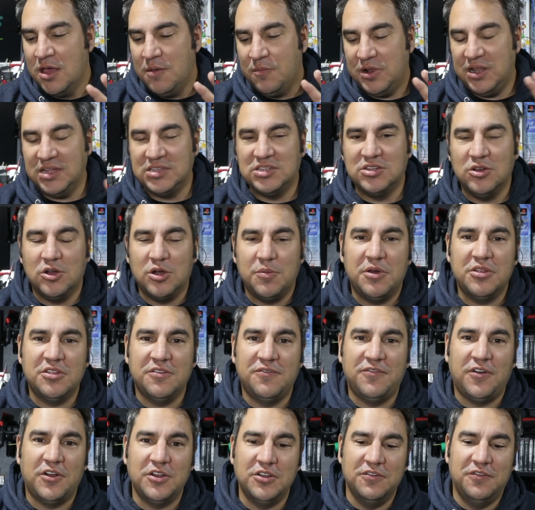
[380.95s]
But let's talk about the
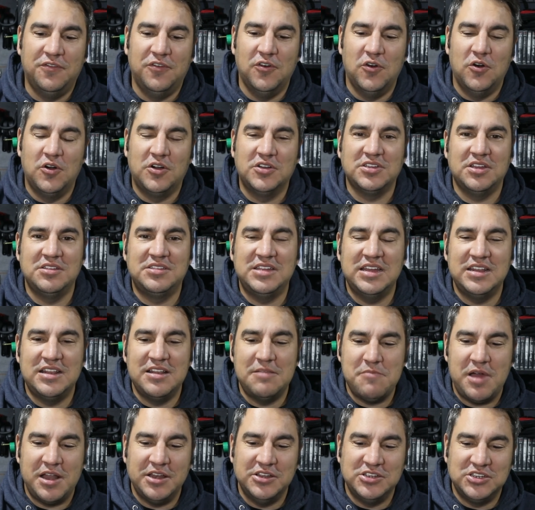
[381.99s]
final four because I
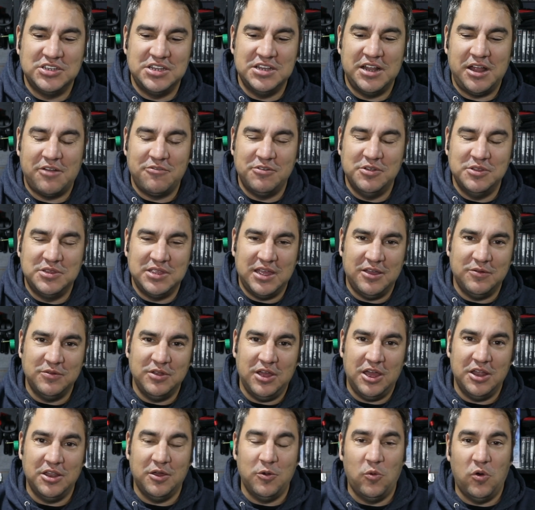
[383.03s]
didn't manage to narrow it down
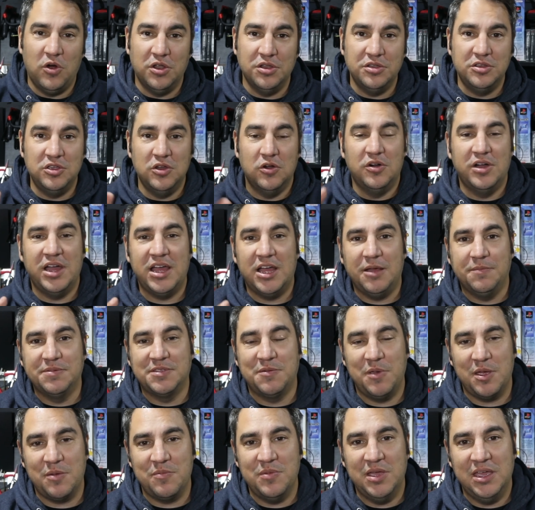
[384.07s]
and I want your help
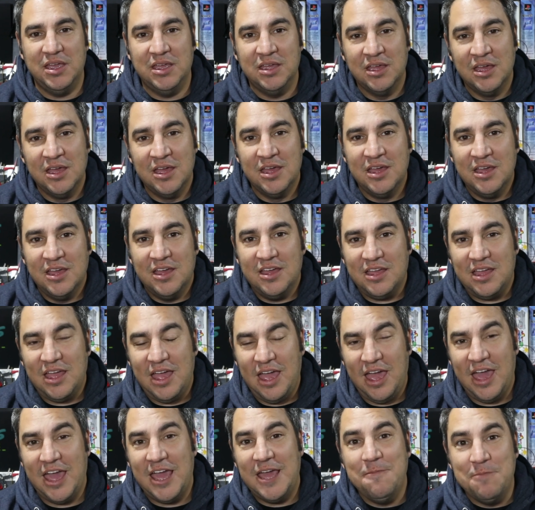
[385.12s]
to pick me
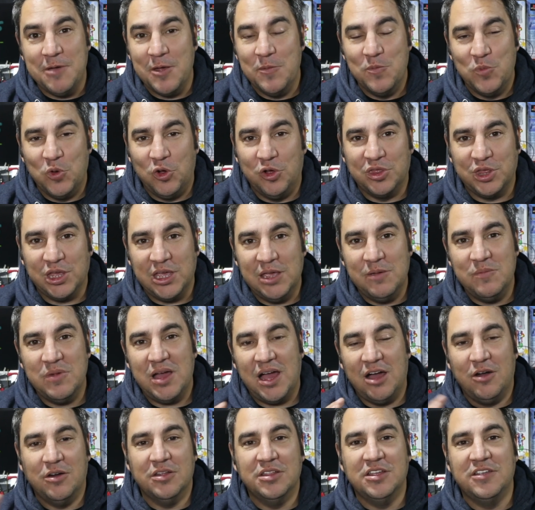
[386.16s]
a pinball theme
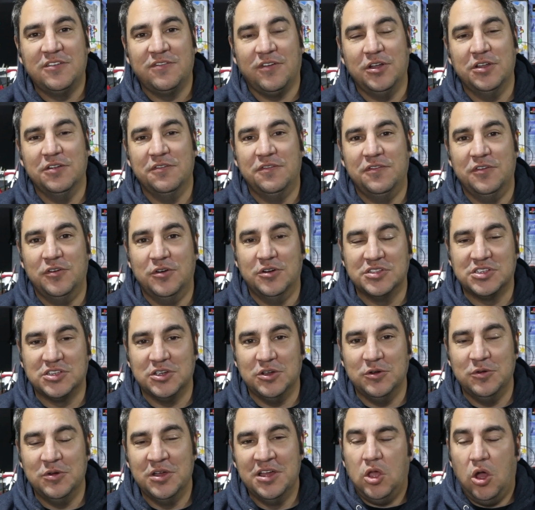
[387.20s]
out of these final four.
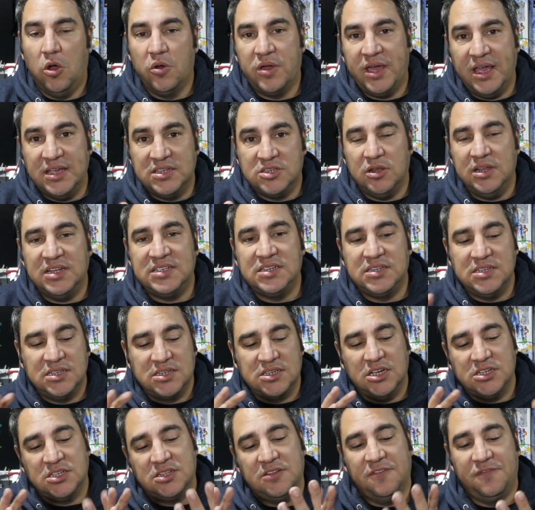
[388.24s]
So, okay, so let's
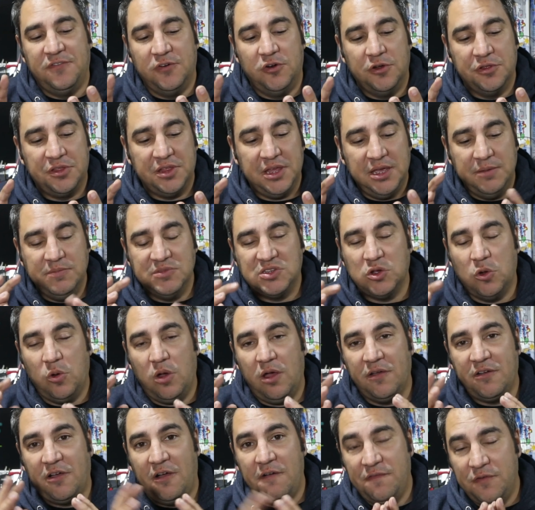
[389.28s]
discuss the four themes. So
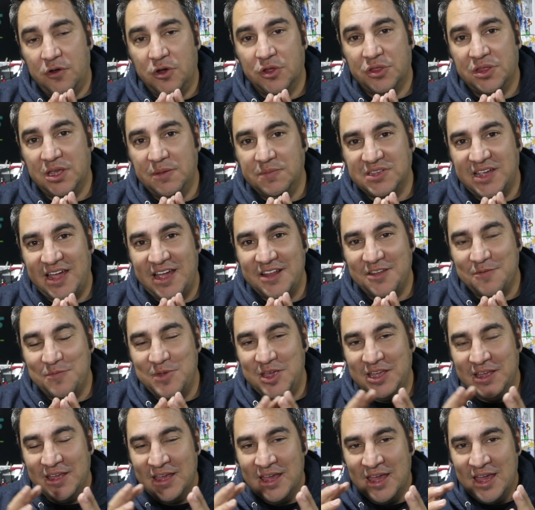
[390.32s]
I've got four themes ahead of
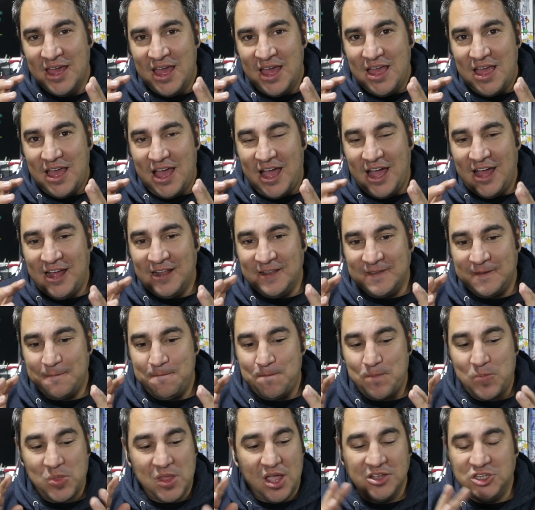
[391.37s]
me and
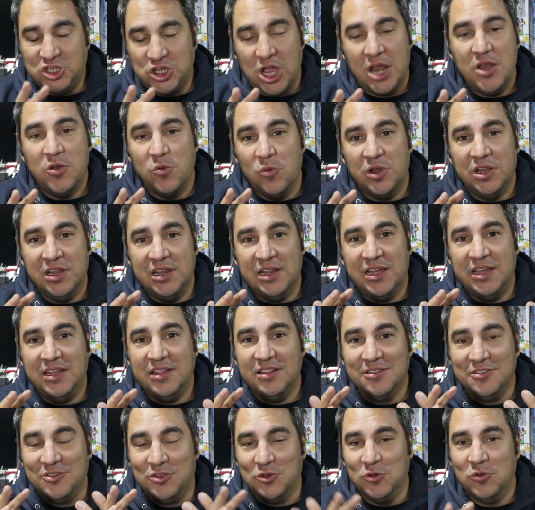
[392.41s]
I genuinely
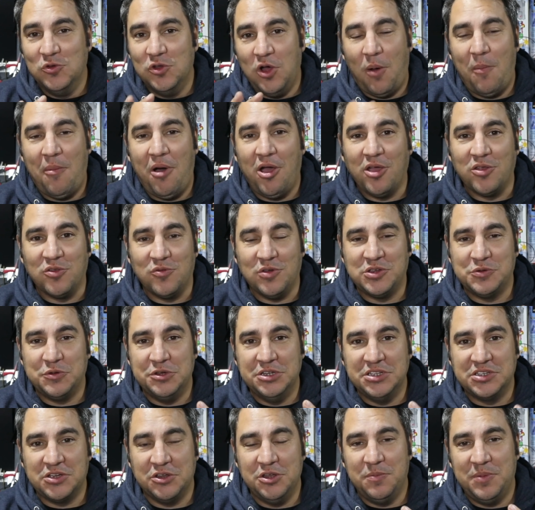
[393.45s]
do not mind which
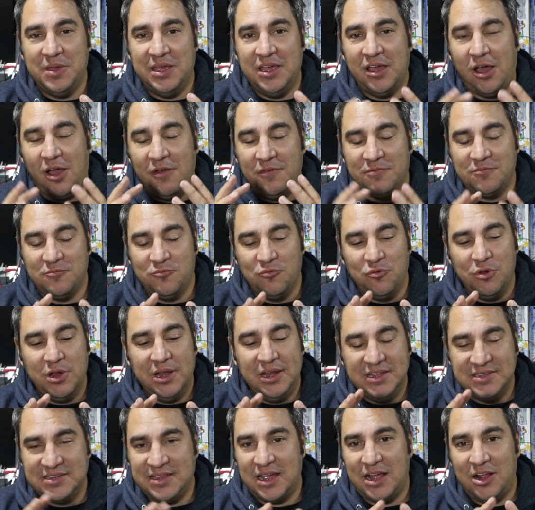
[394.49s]
one it's going to be. I've
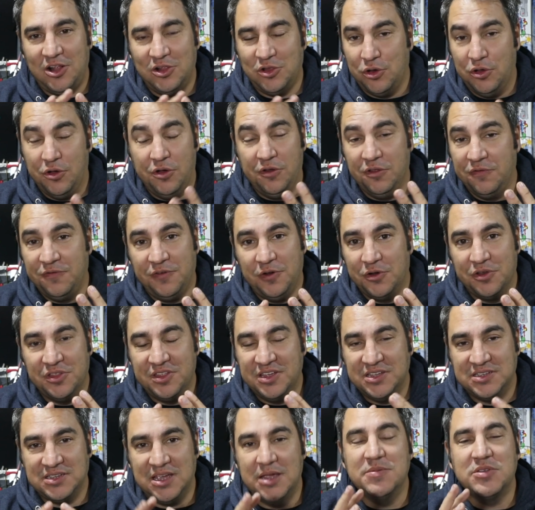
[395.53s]
really settled on all four of
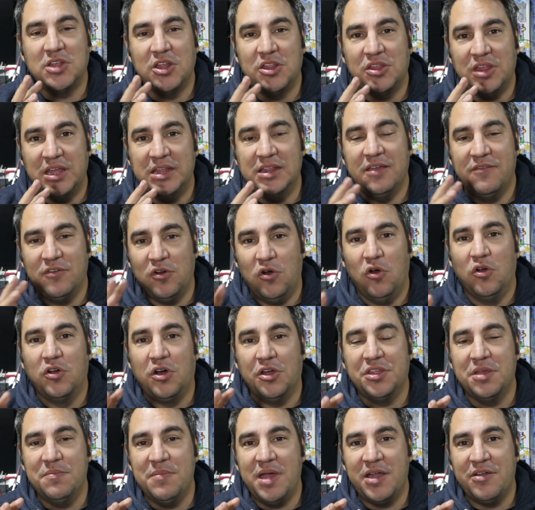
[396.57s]
these themes. I think they've all
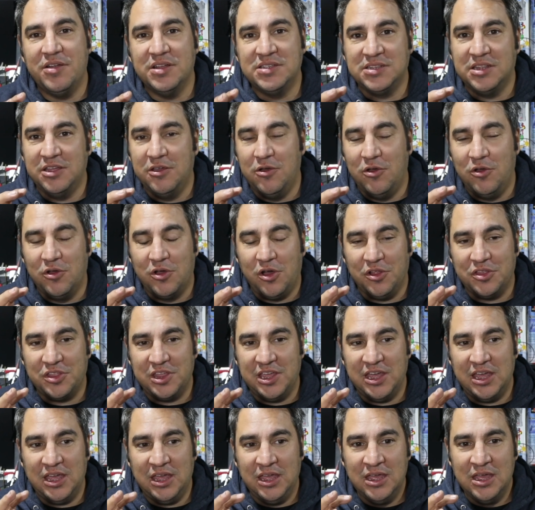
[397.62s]
got their merits. They all got
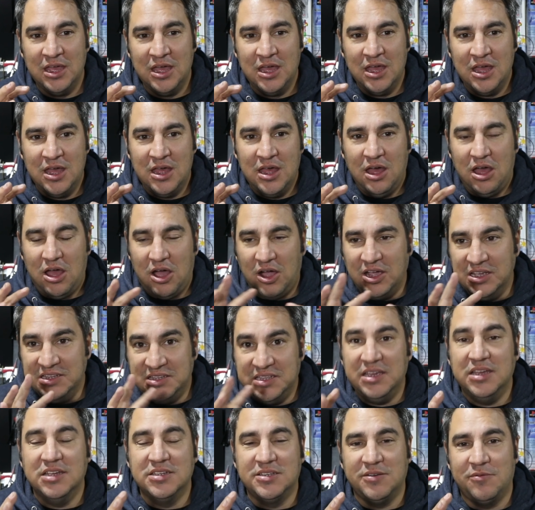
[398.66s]
their
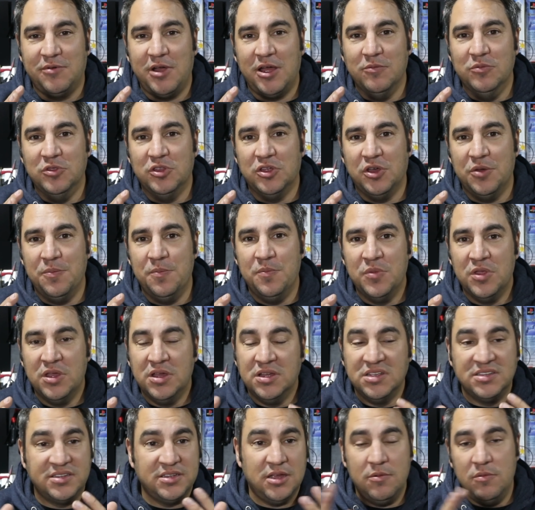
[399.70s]
ideas around them.
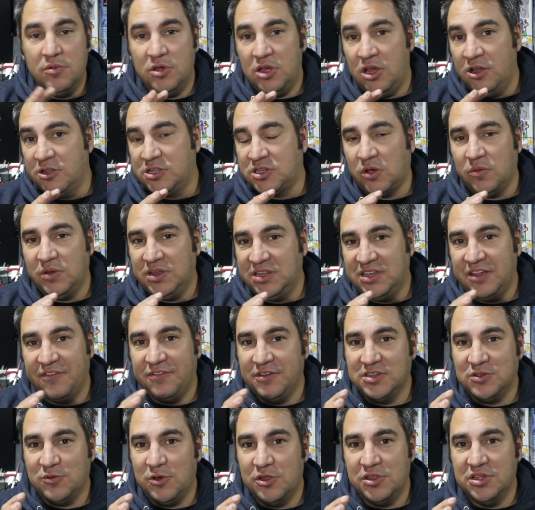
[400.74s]
Some are totally
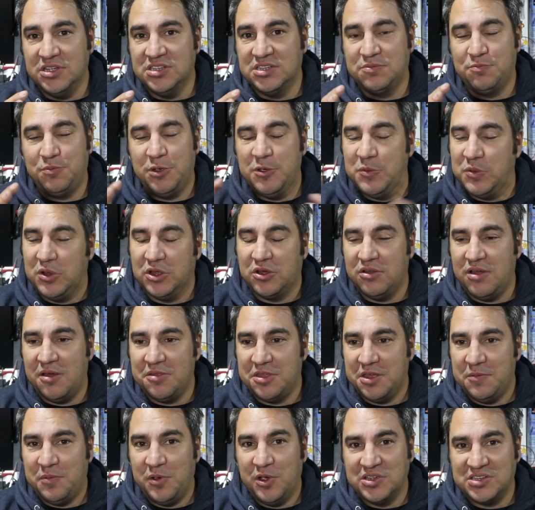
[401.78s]
different to others. People are going to
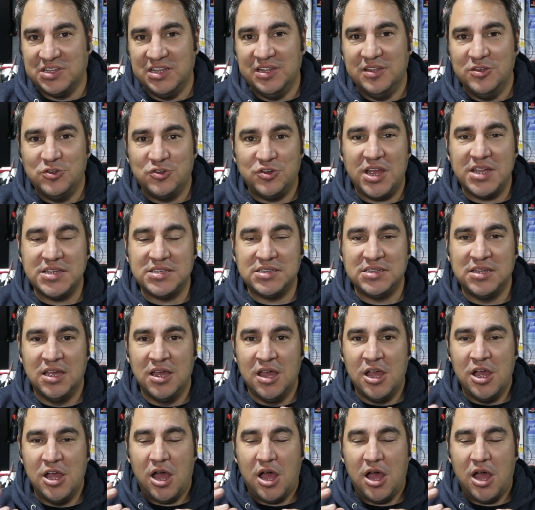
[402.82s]
have their personal interests.